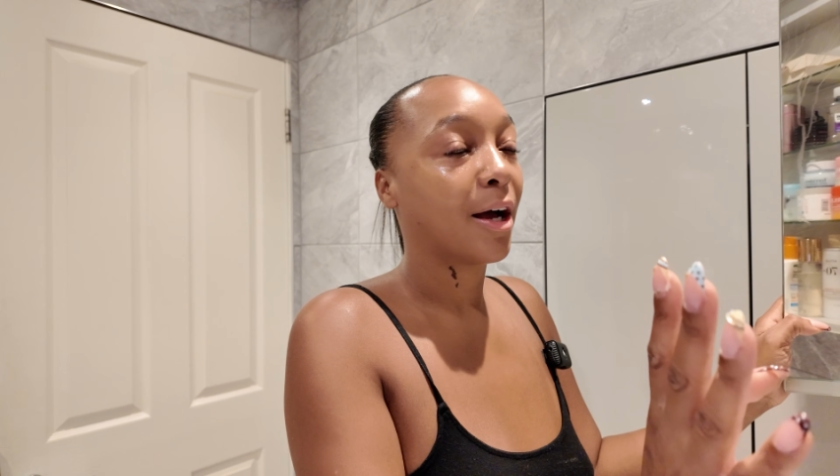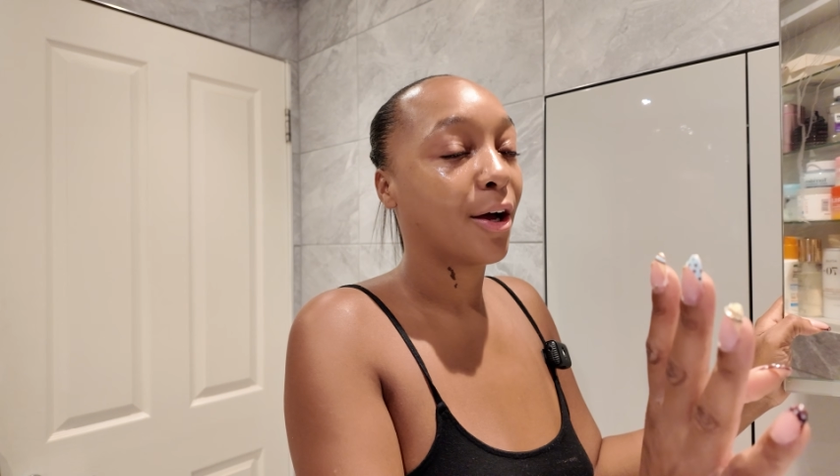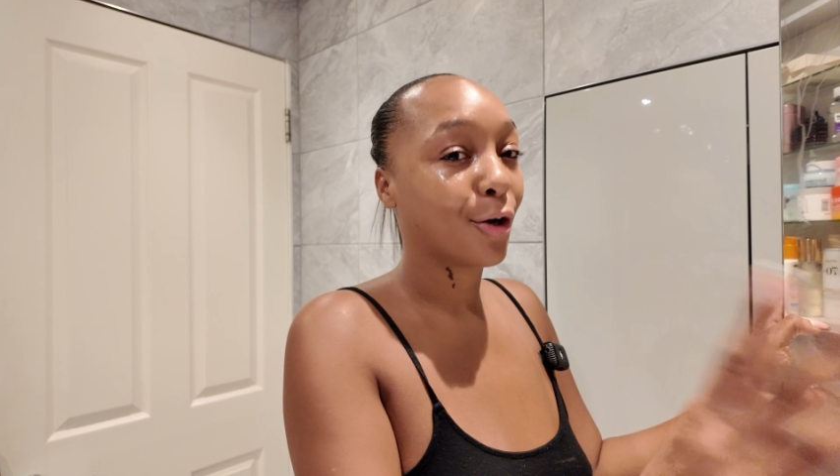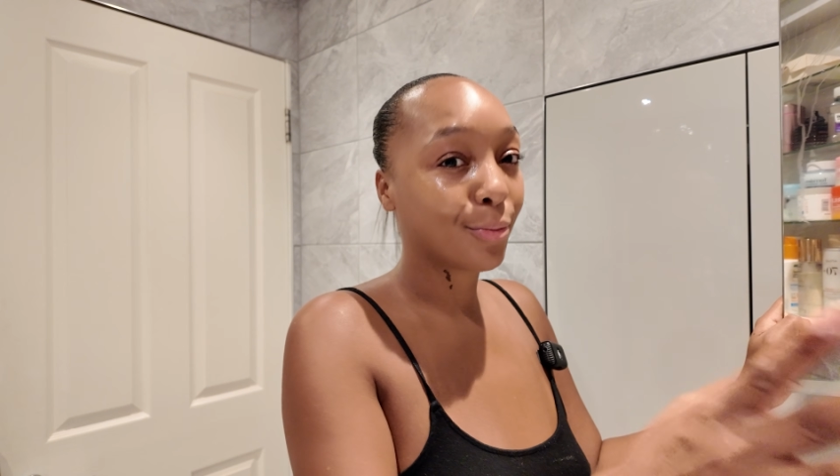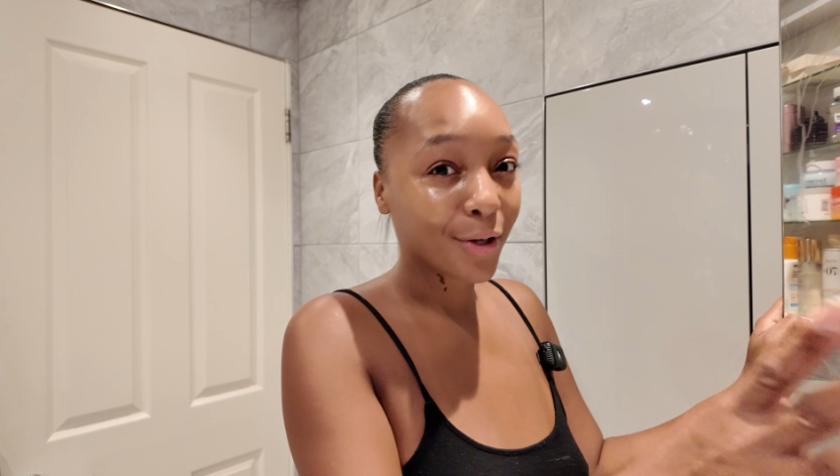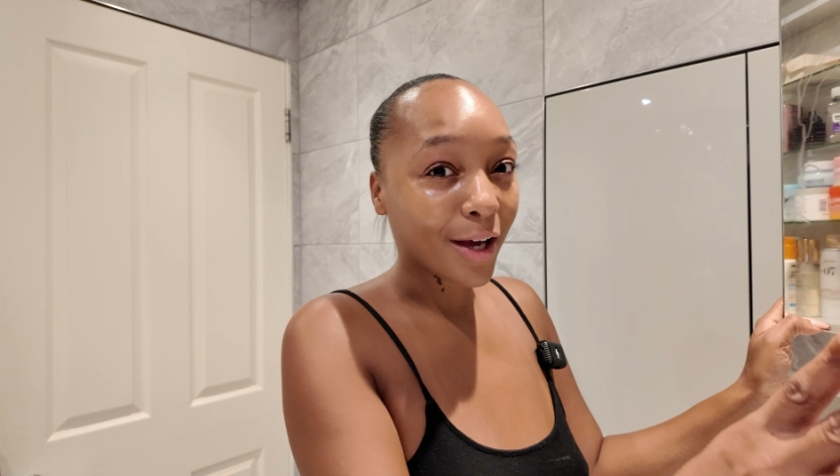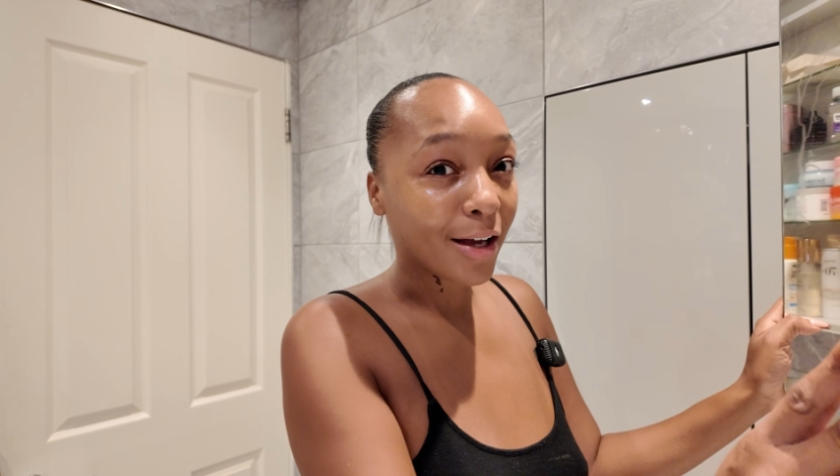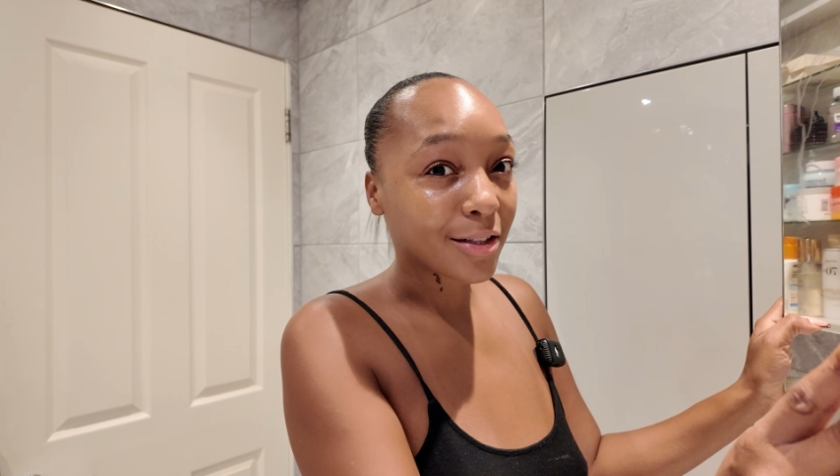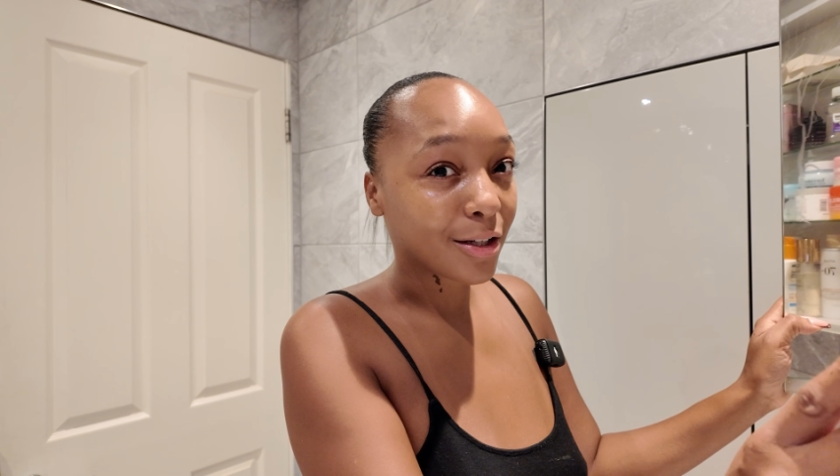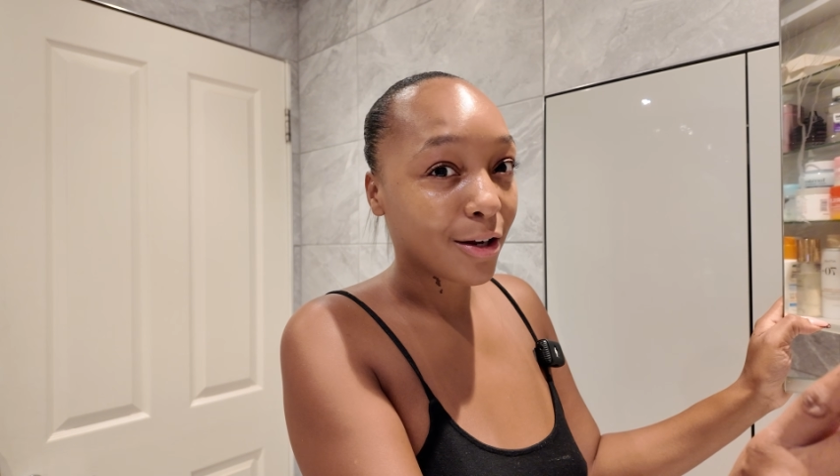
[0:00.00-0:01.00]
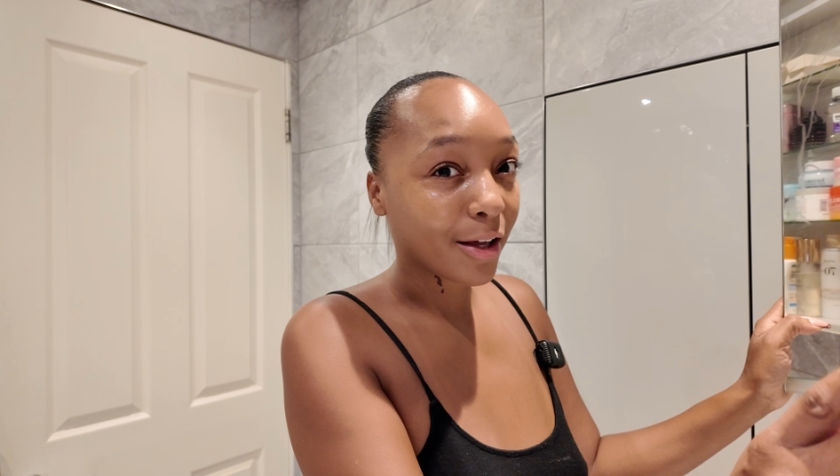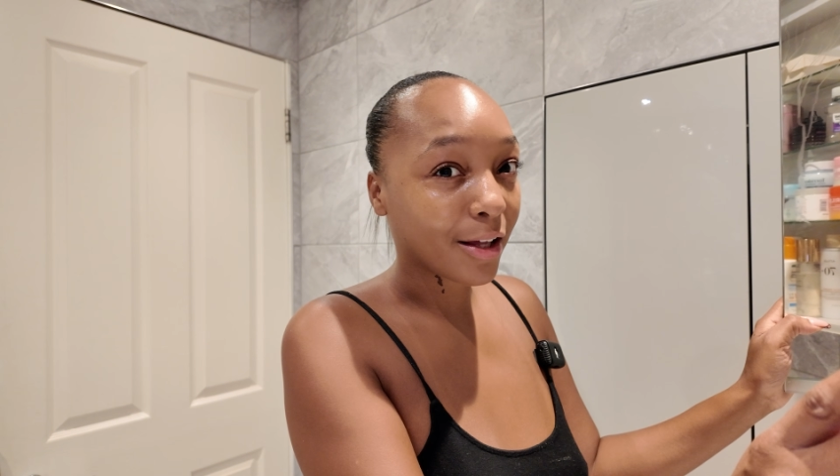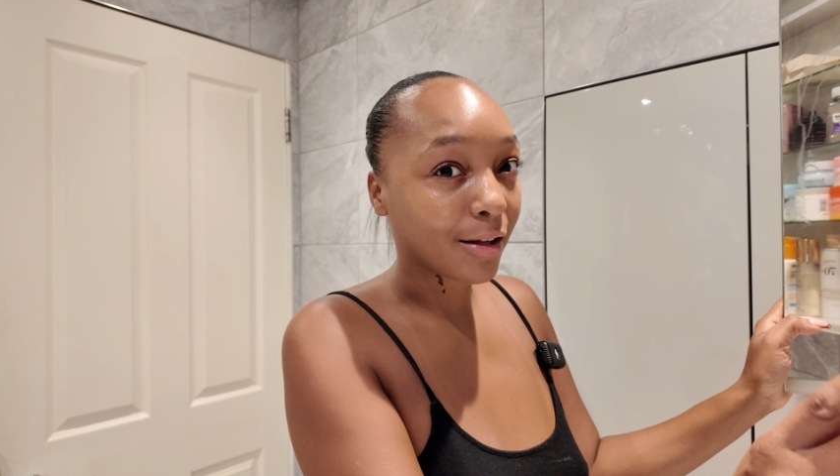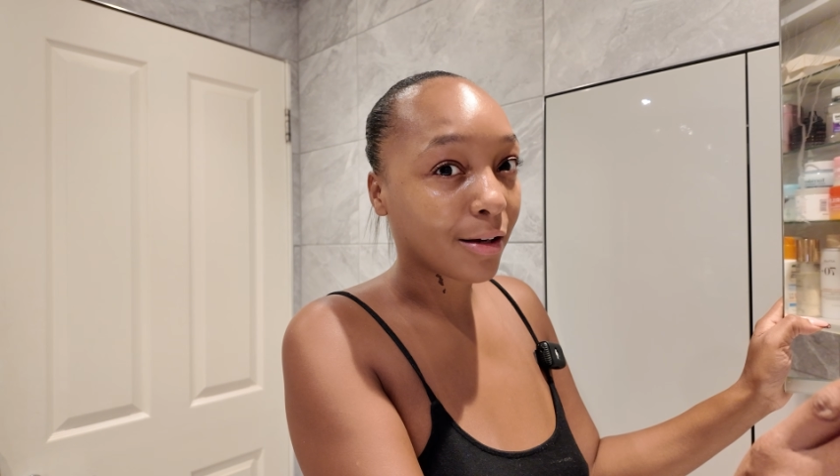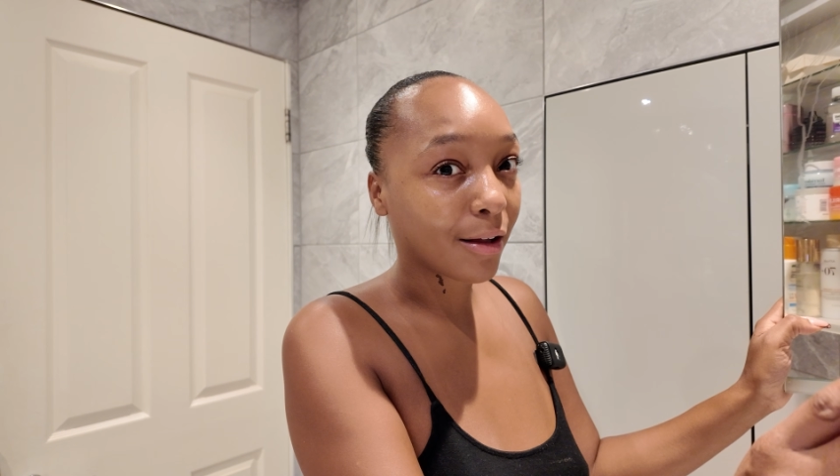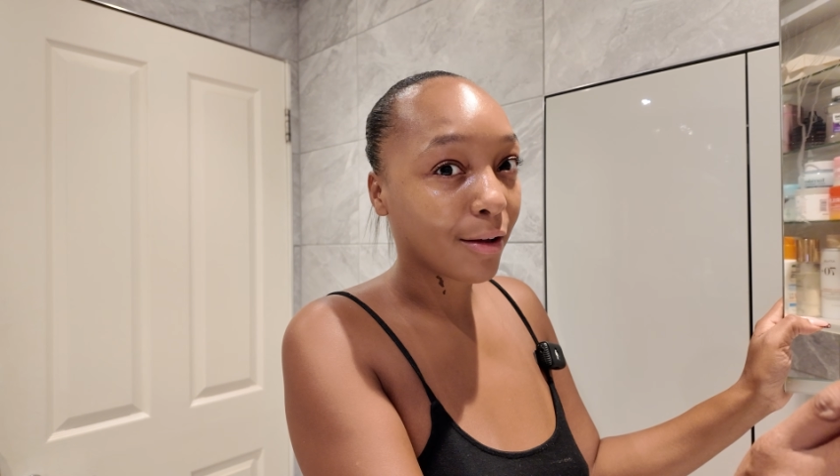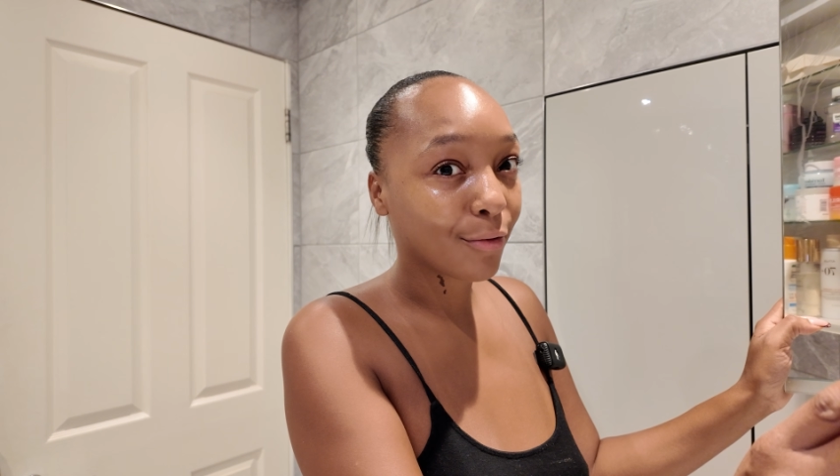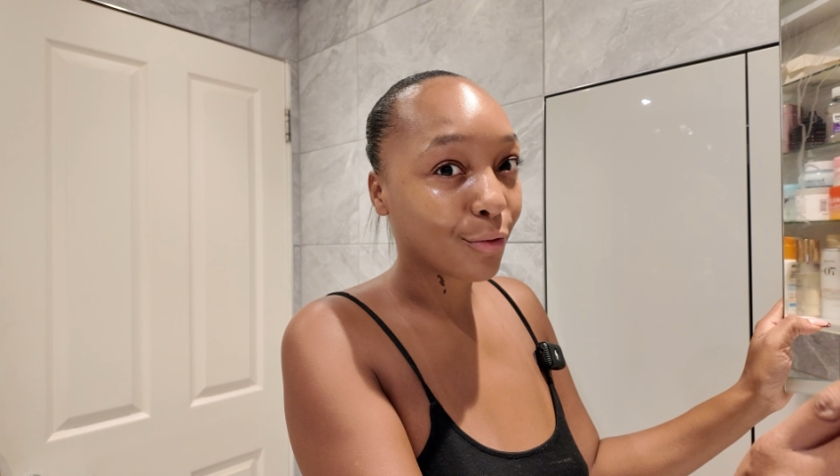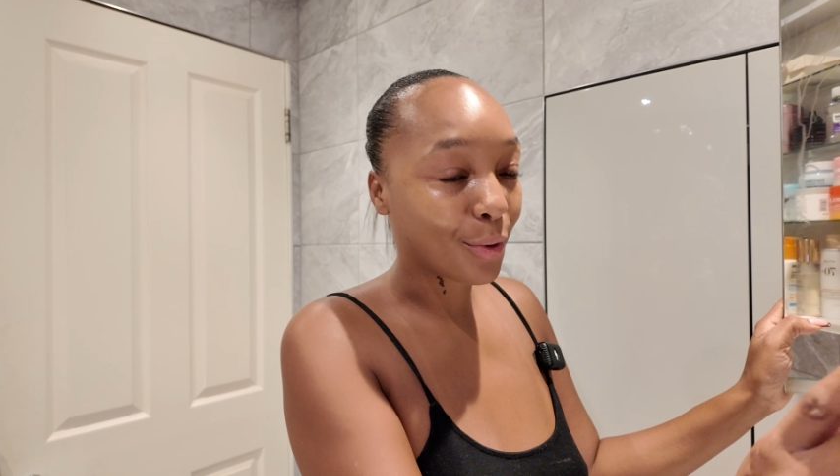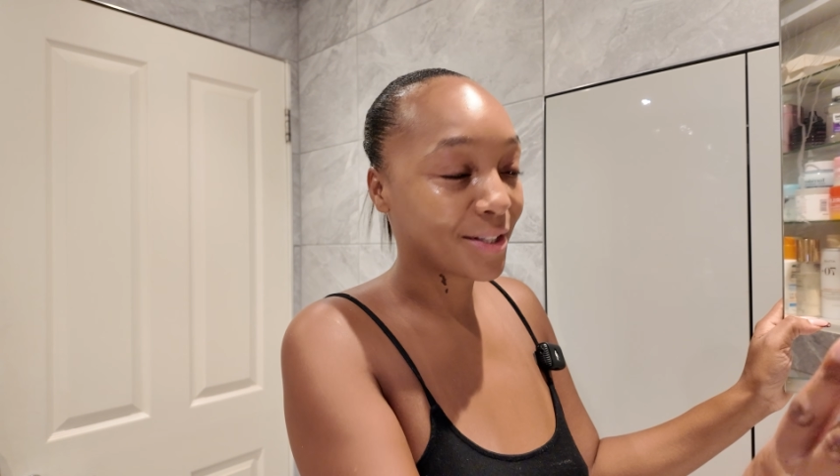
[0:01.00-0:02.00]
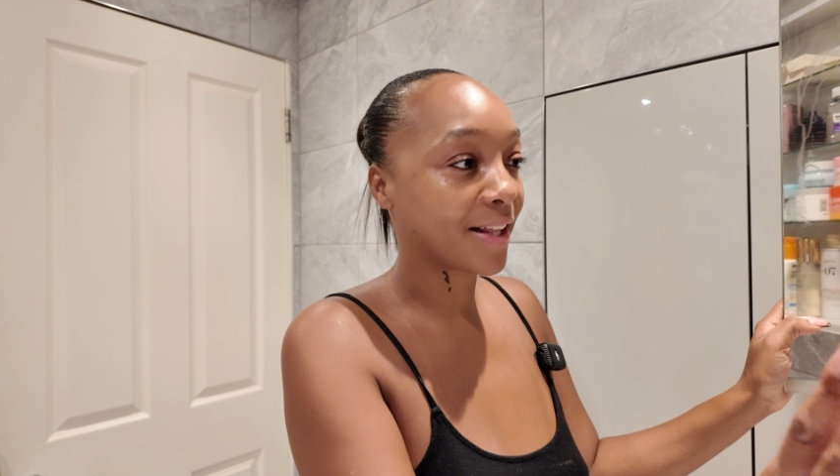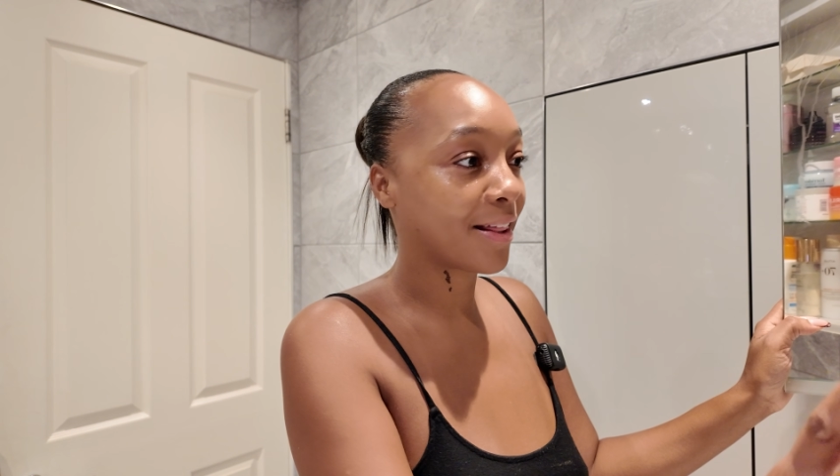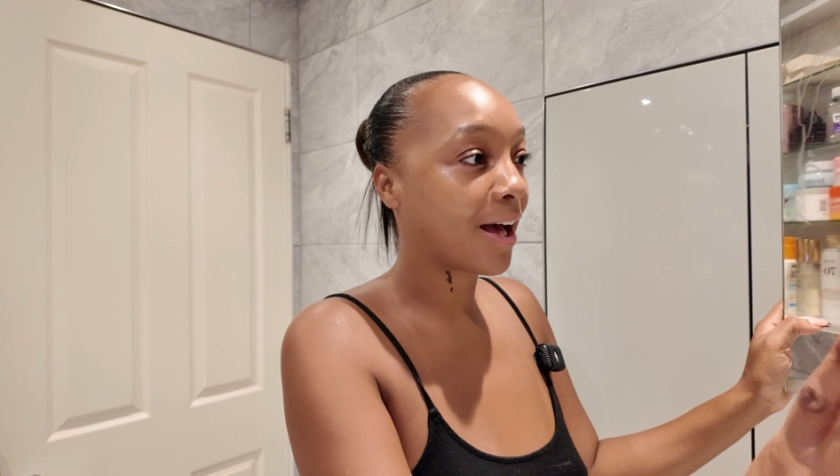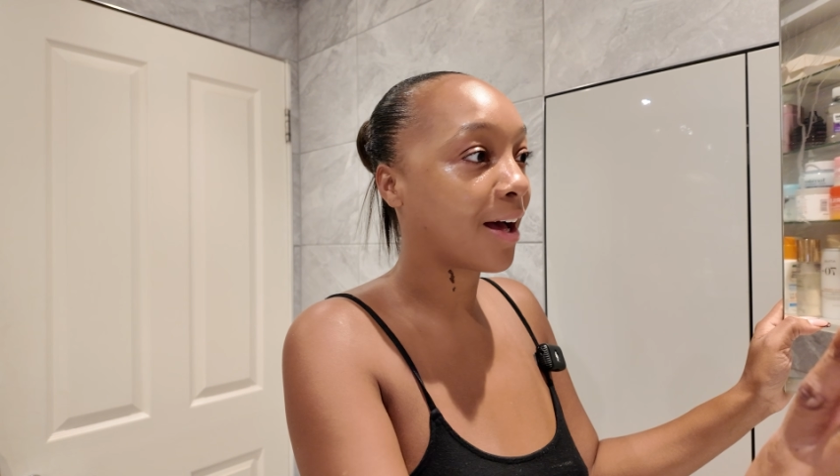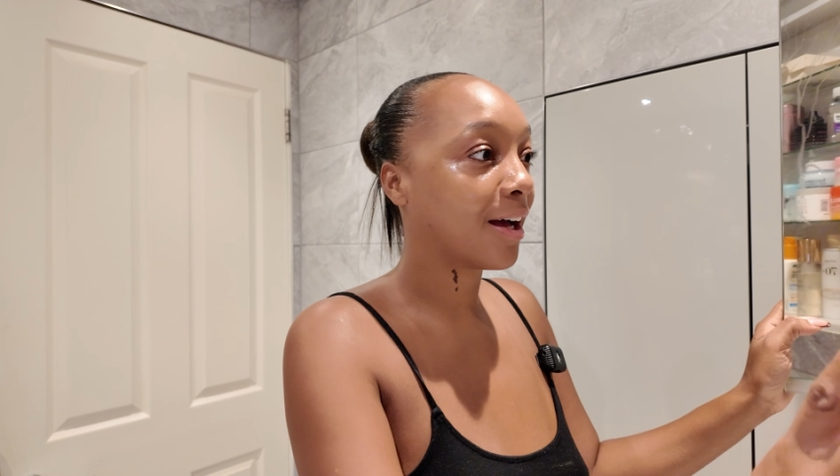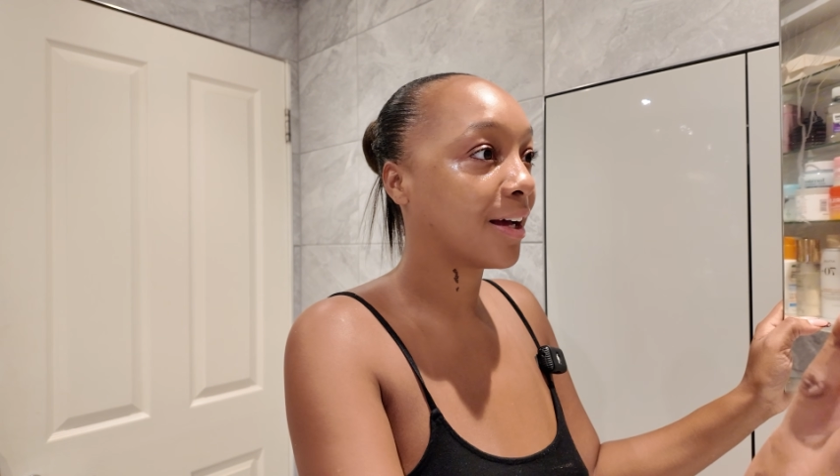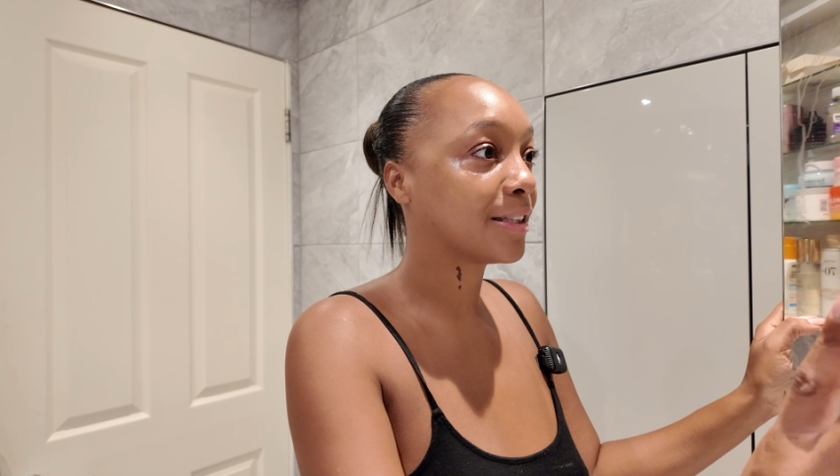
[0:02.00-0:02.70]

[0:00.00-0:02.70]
hope you guys are looking forward to that,